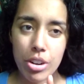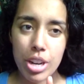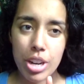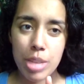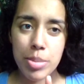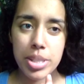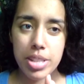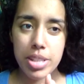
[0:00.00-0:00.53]
Her
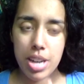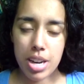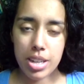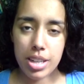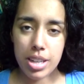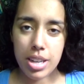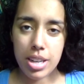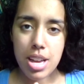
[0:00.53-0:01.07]
name is
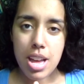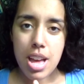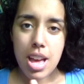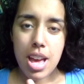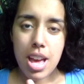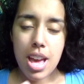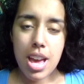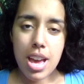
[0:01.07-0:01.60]
Nadia
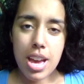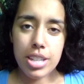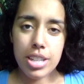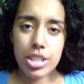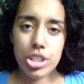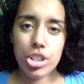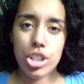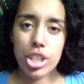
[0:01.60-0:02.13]

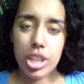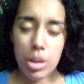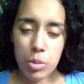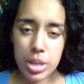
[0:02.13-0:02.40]
and she,